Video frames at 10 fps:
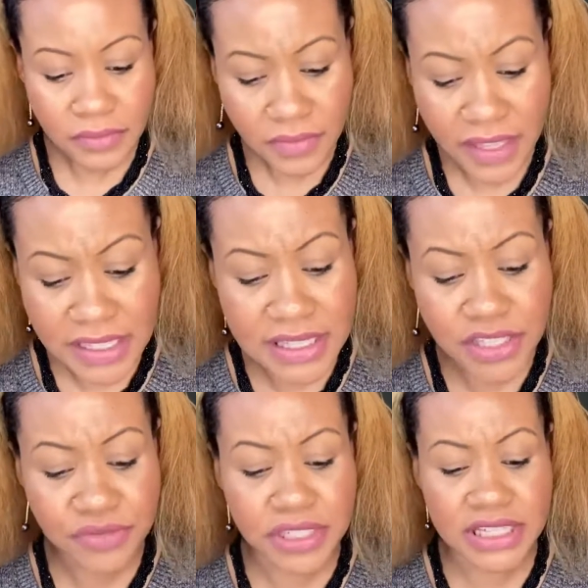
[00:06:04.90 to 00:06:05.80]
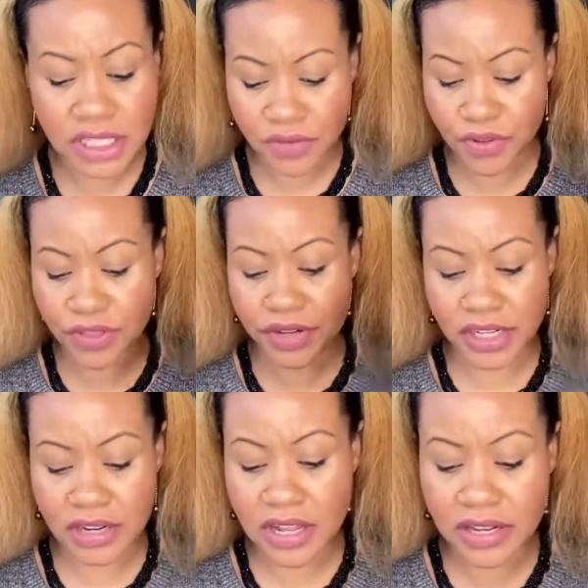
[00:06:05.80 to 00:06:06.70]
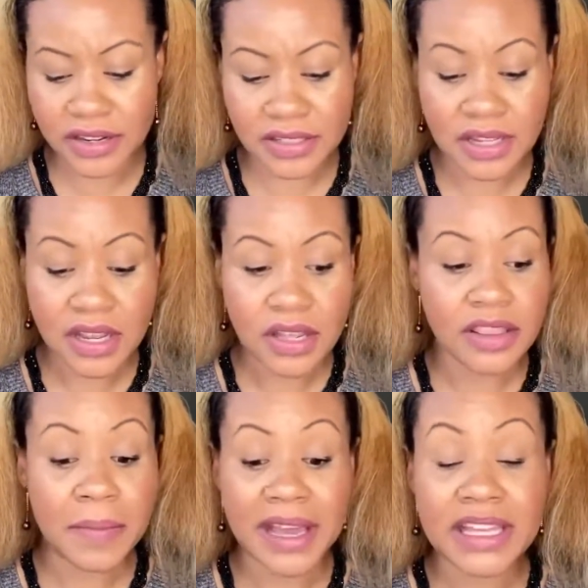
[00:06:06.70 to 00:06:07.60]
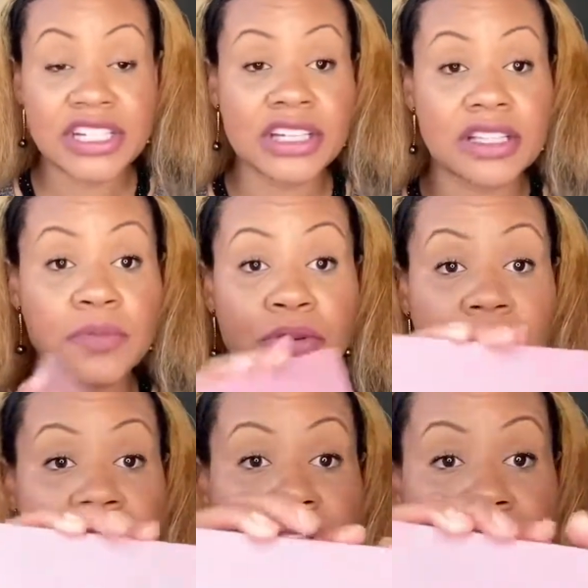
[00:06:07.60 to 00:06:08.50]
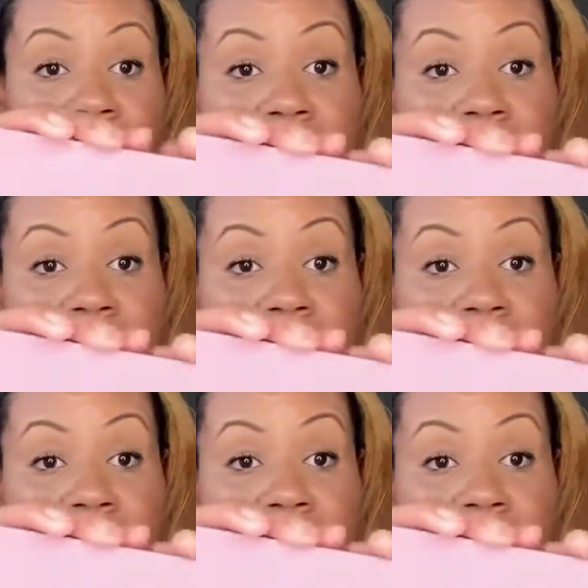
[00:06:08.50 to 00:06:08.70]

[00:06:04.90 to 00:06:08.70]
It says it retails for $30. The packaging is pretty though.